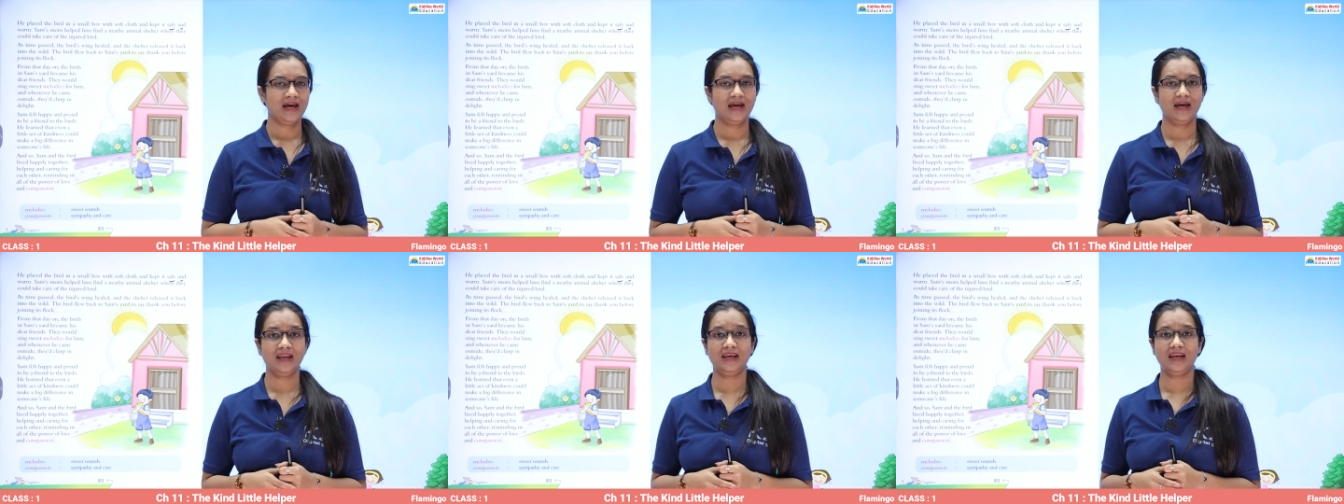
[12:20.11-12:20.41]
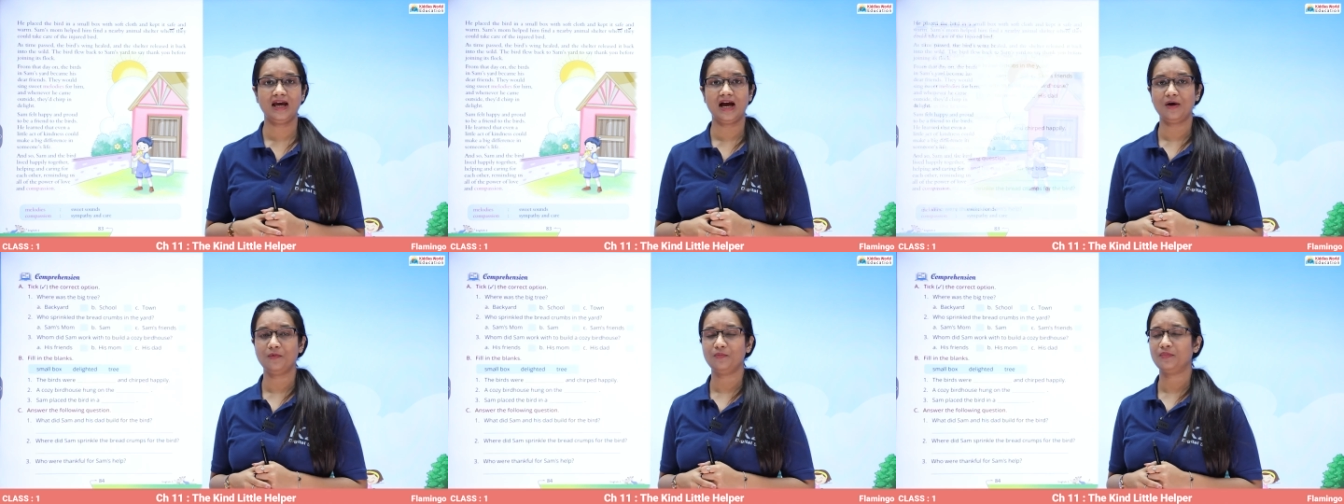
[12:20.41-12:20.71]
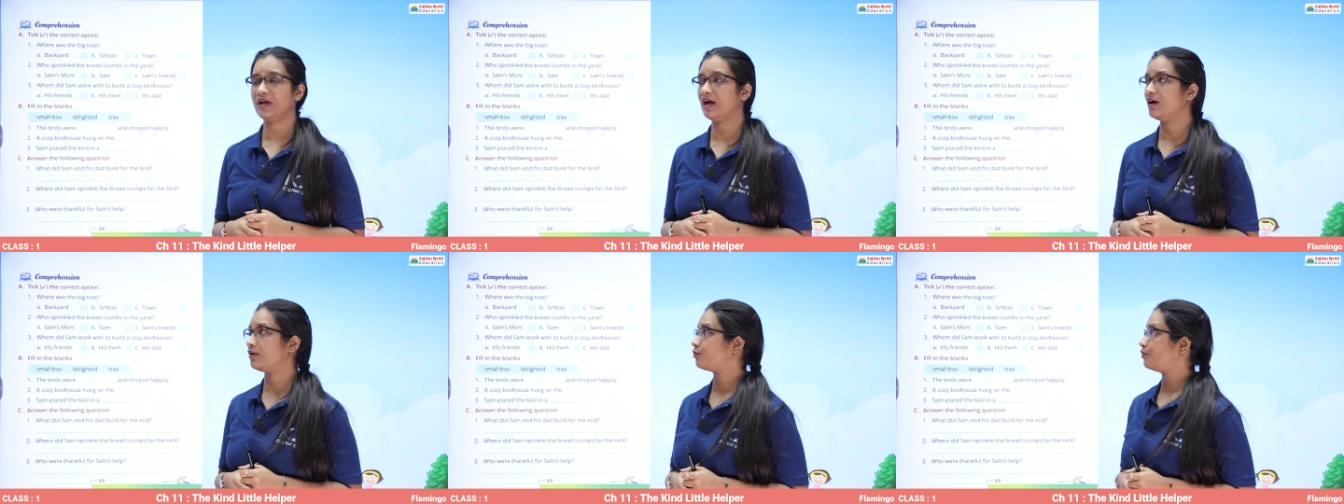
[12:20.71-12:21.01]
And now
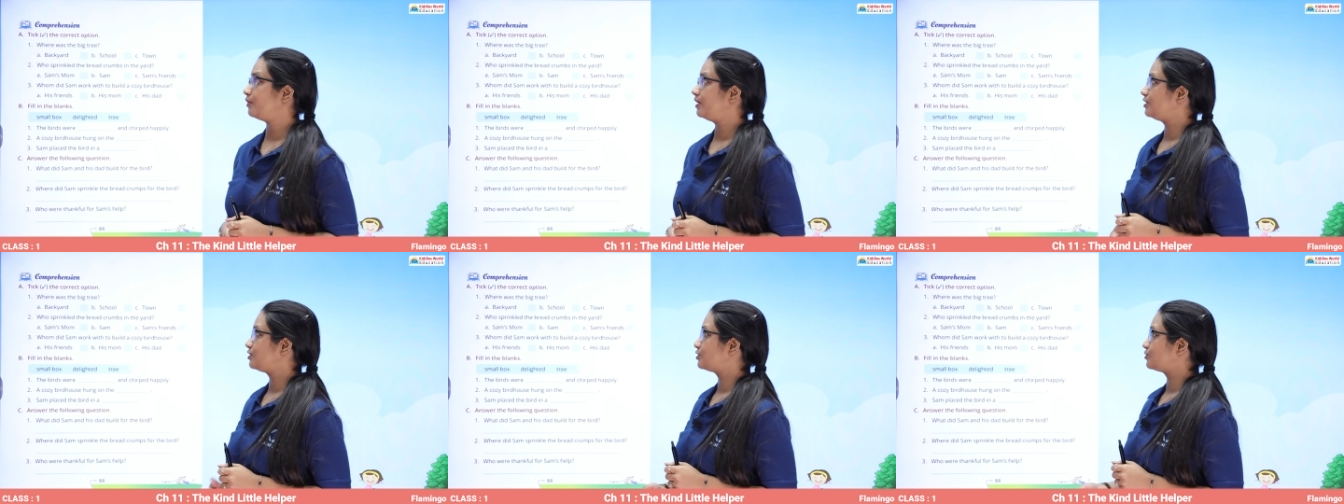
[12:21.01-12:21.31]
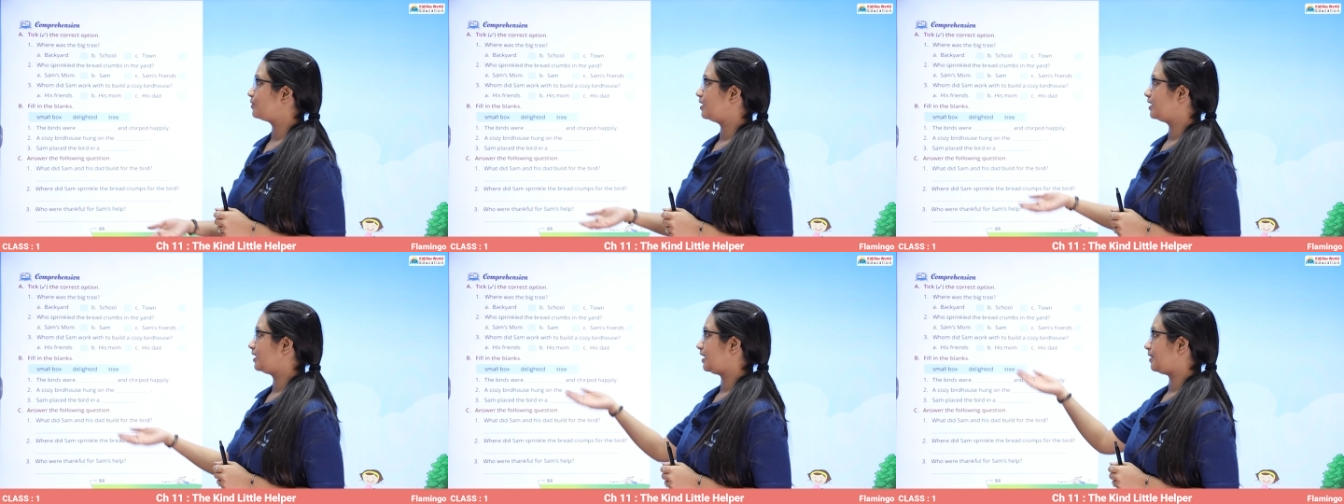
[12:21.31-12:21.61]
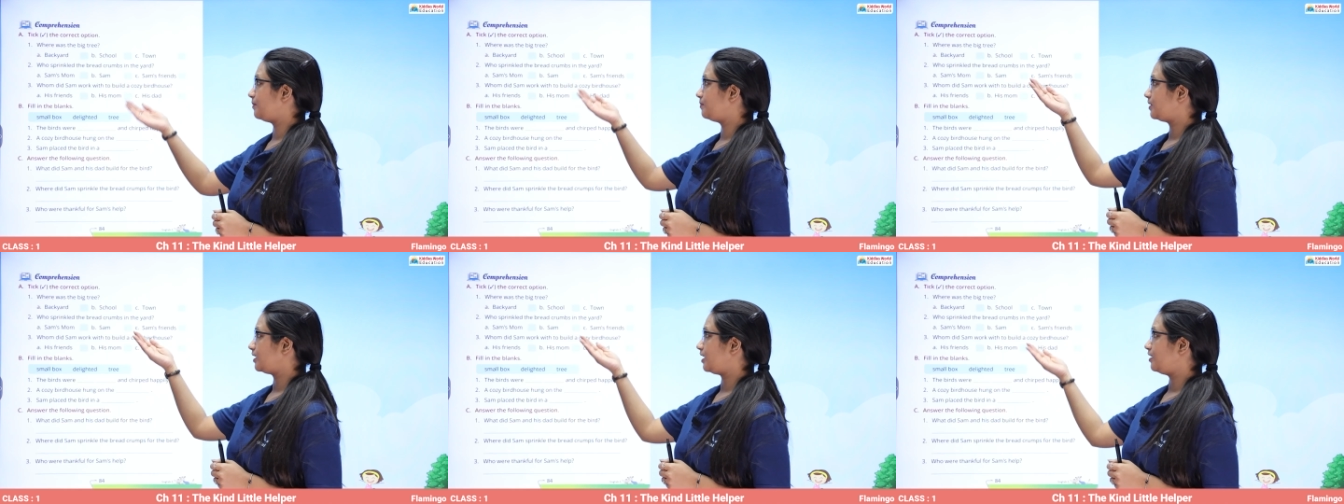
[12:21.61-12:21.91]
we are going to
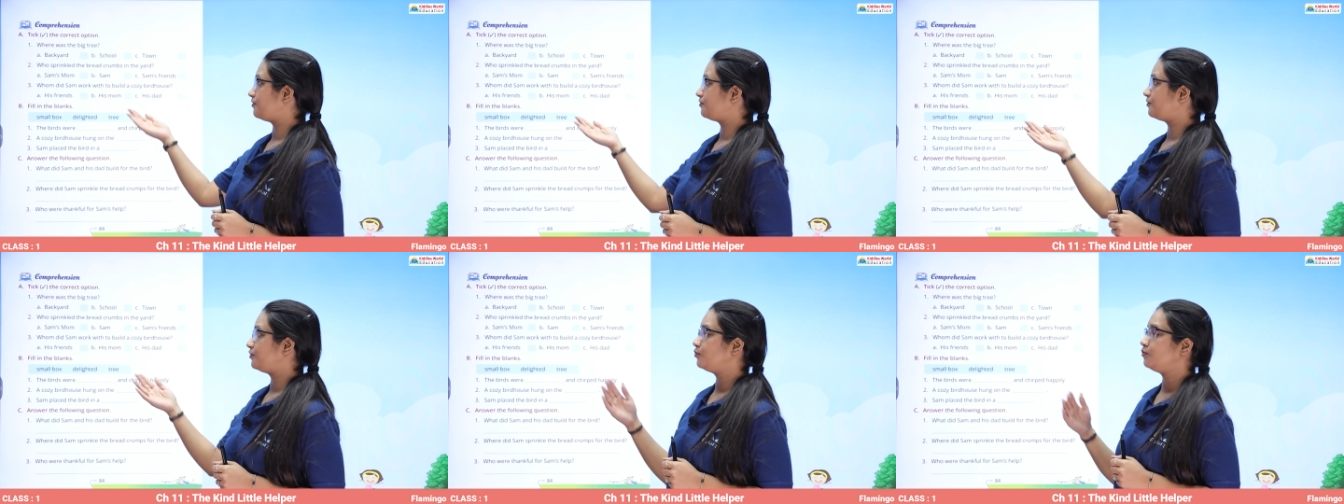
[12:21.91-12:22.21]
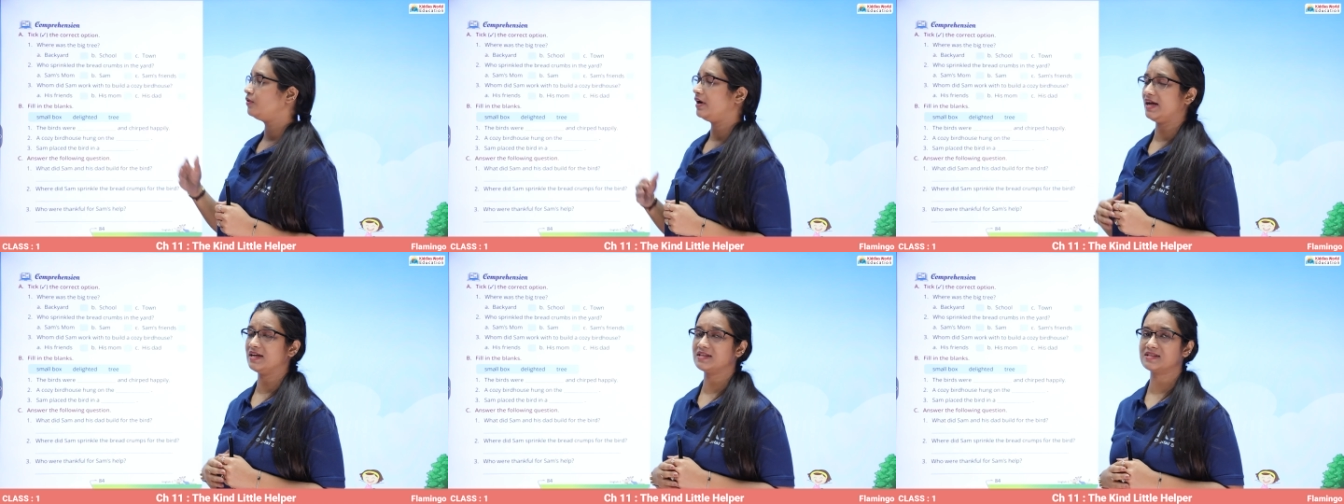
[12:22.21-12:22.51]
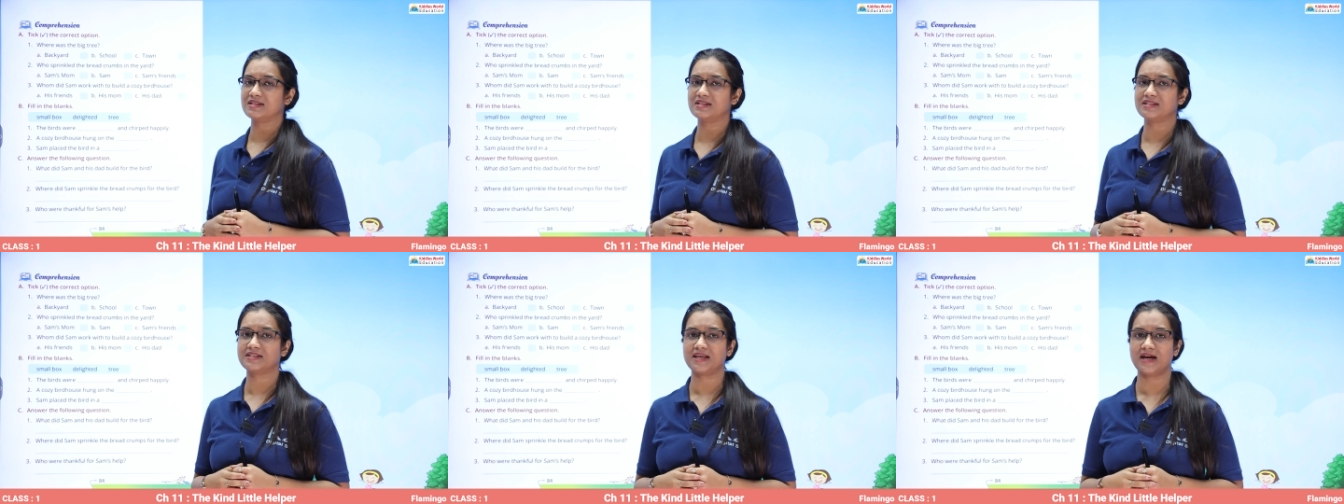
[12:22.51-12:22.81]
attempt a few
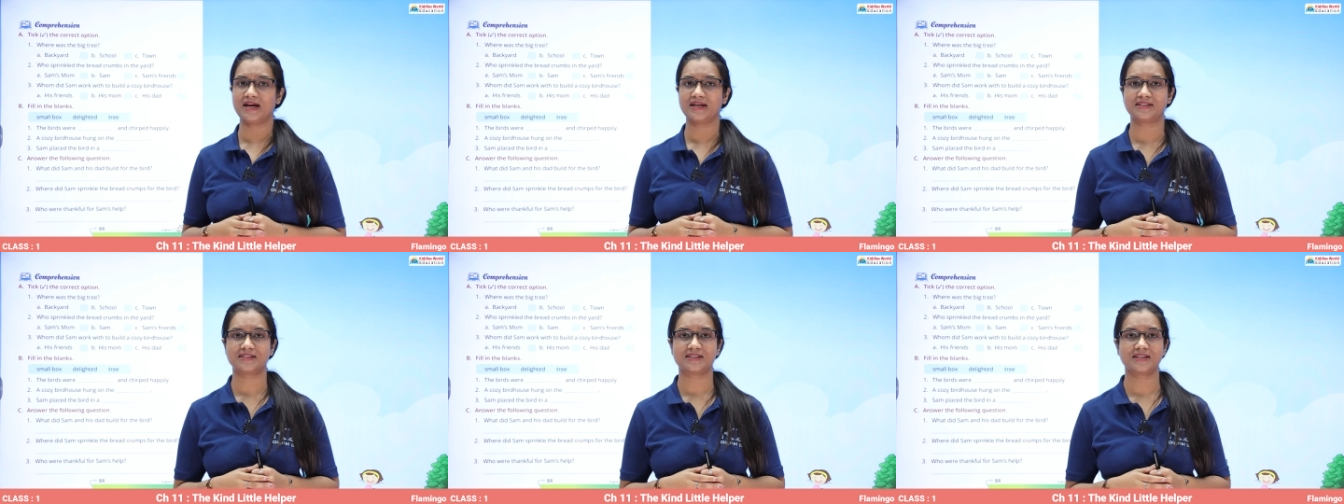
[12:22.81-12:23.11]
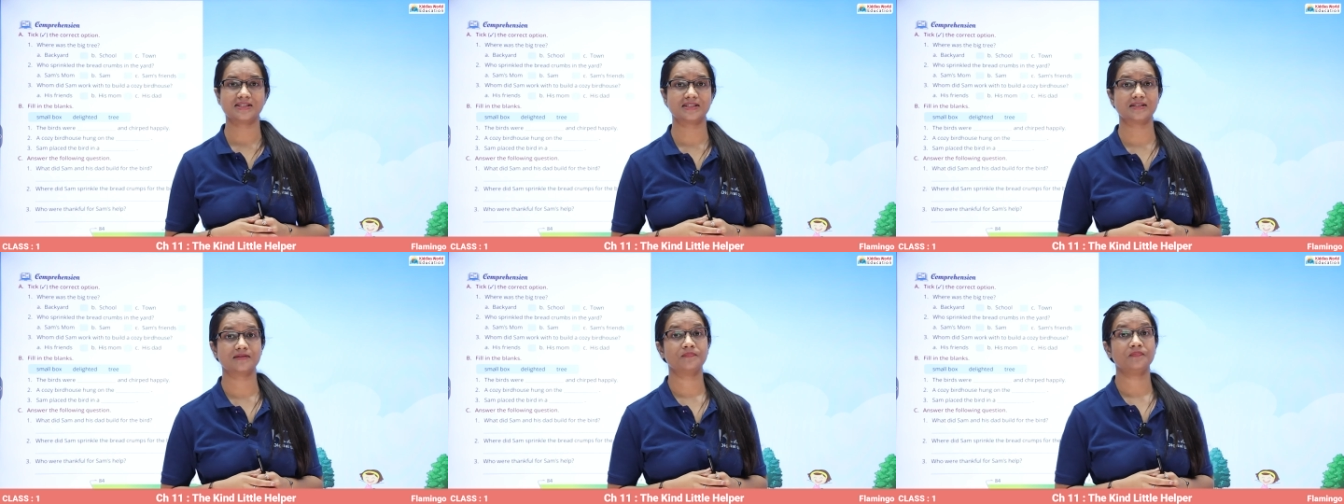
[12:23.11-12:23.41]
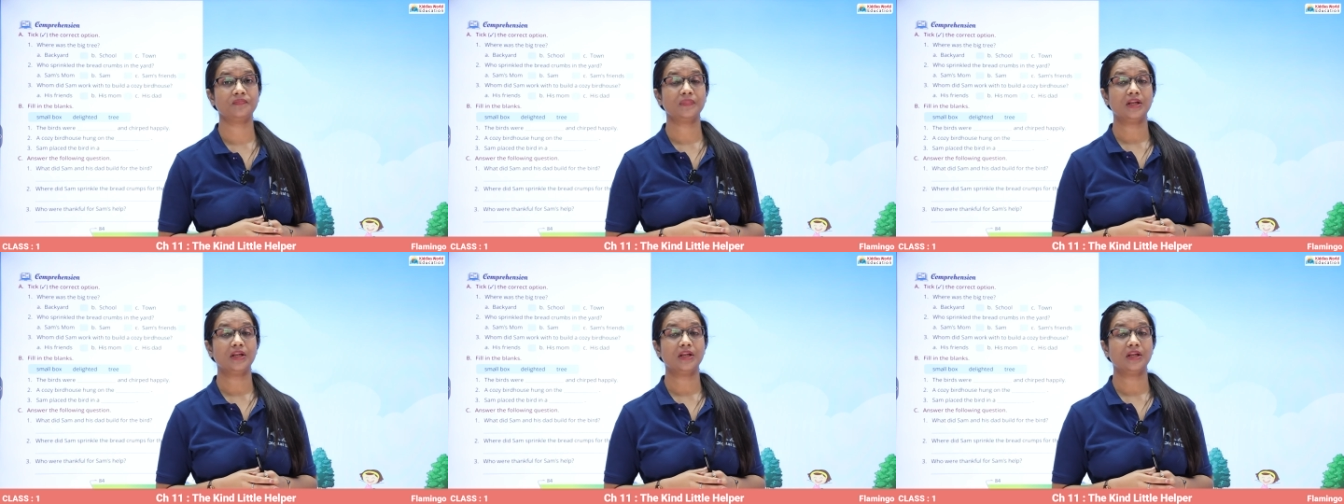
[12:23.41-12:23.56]
exercises